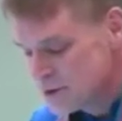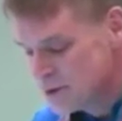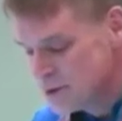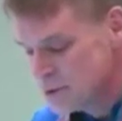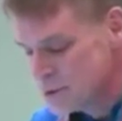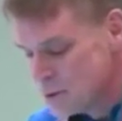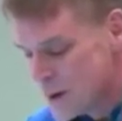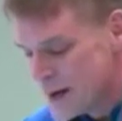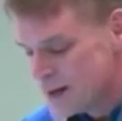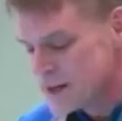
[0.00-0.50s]

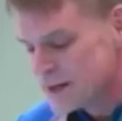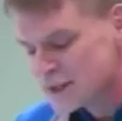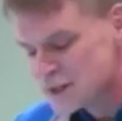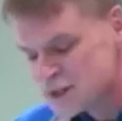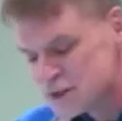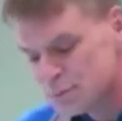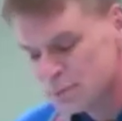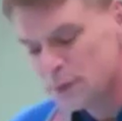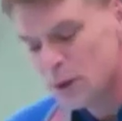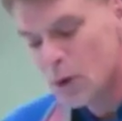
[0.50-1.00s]
to
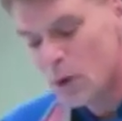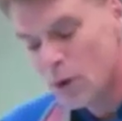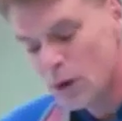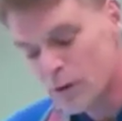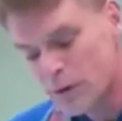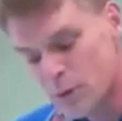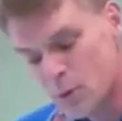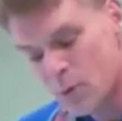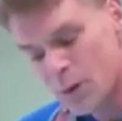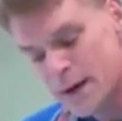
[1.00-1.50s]

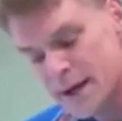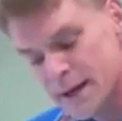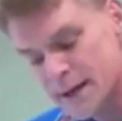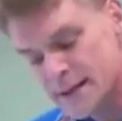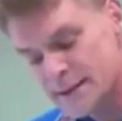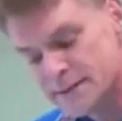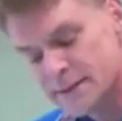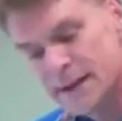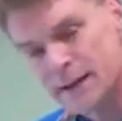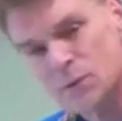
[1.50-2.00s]
explore the
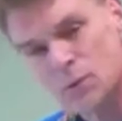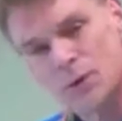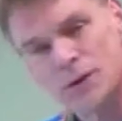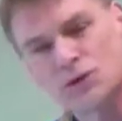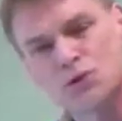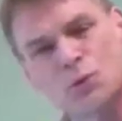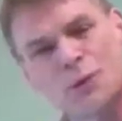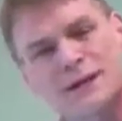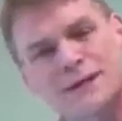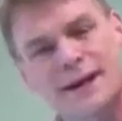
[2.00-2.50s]
ways in
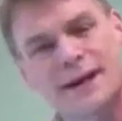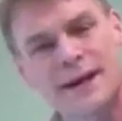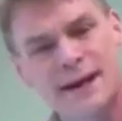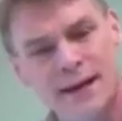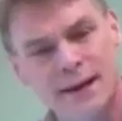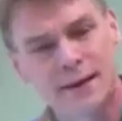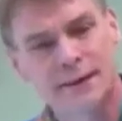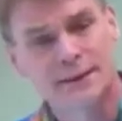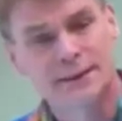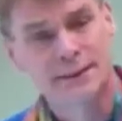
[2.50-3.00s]
which we
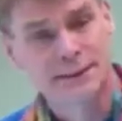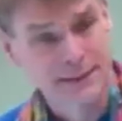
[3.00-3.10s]
take